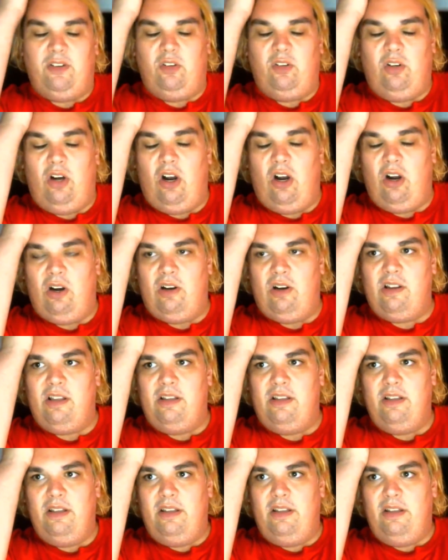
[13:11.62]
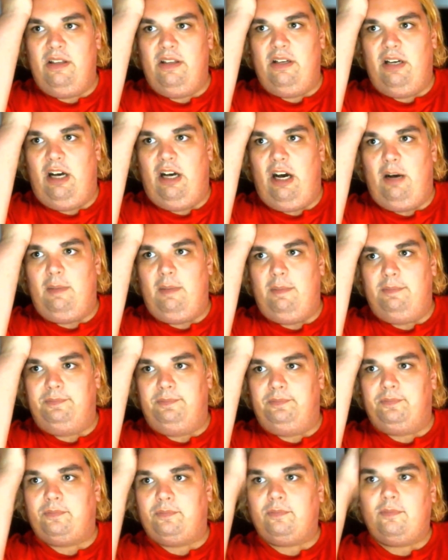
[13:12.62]
arc, um,
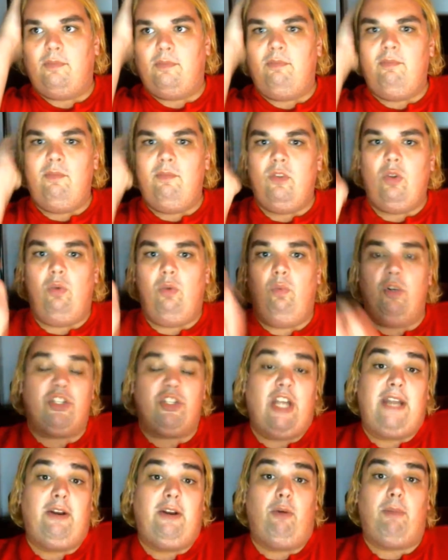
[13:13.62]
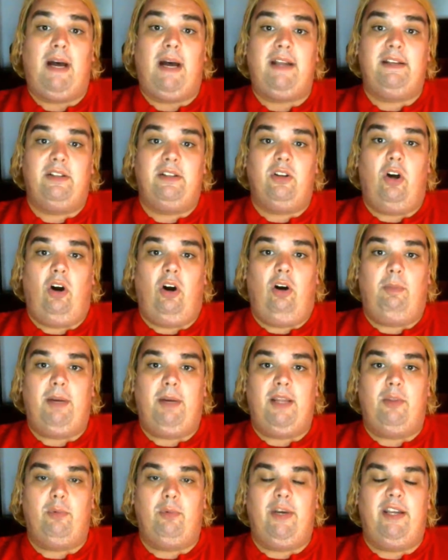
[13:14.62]
which I don't mind at all, by
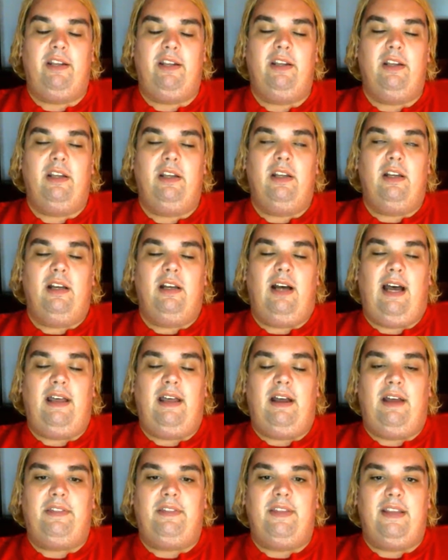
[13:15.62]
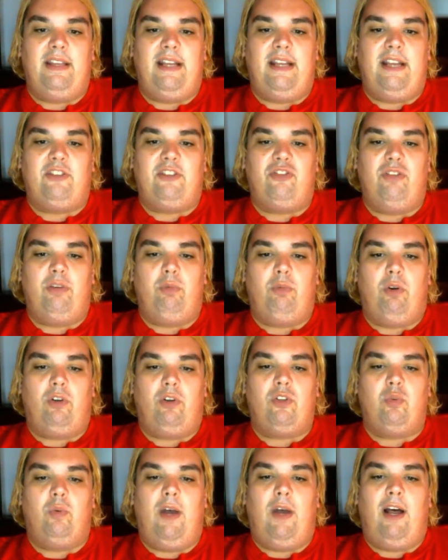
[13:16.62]
the way. I, I think it actually works
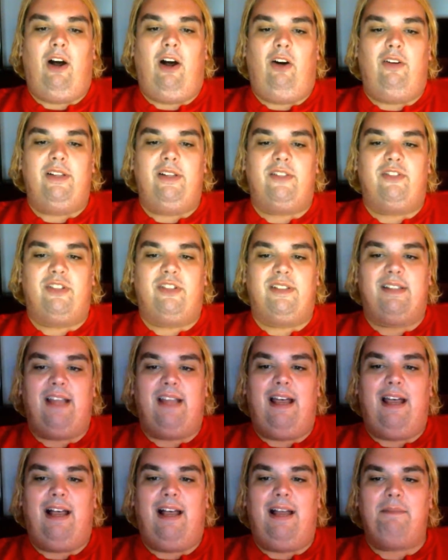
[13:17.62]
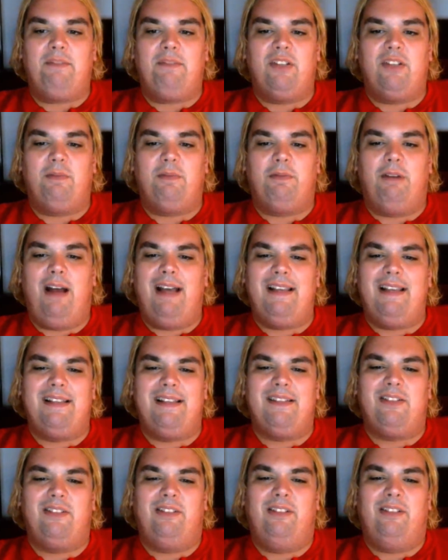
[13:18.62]
well. It's just, I, I'm surprised
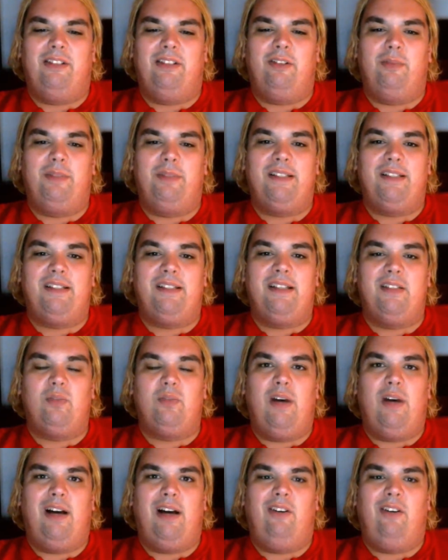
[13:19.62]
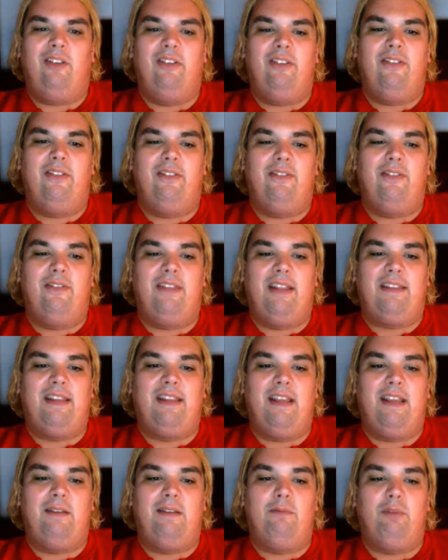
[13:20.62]
a little bit as well that
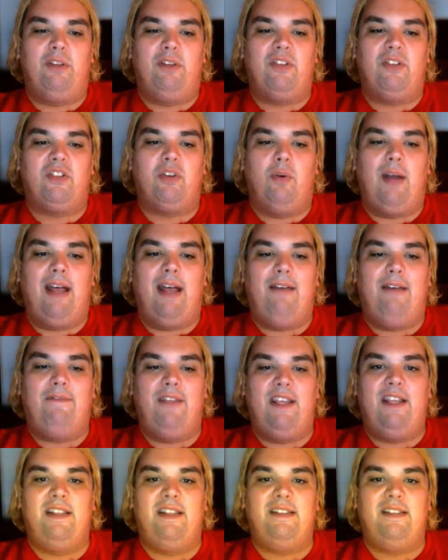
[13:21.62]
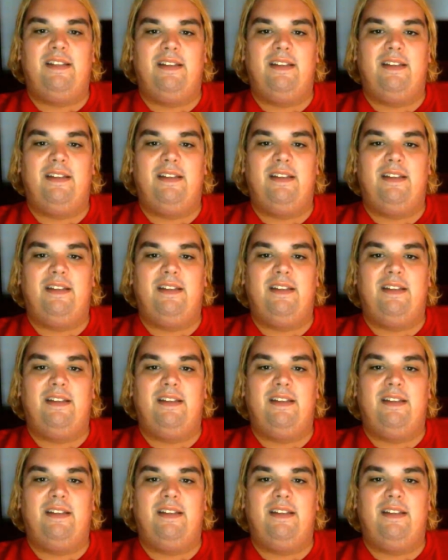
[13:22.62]
they went so heavy into